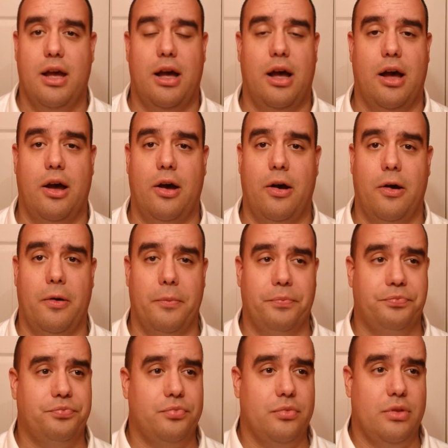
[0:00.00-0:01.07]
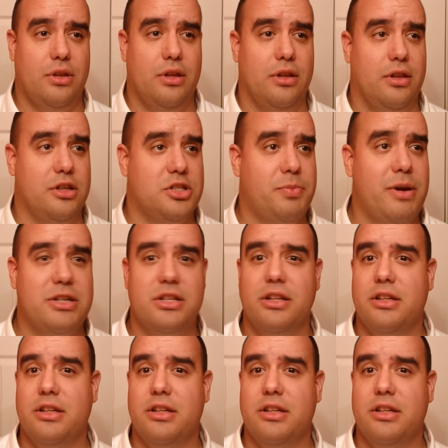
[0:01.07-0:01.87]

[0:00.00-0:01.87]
especially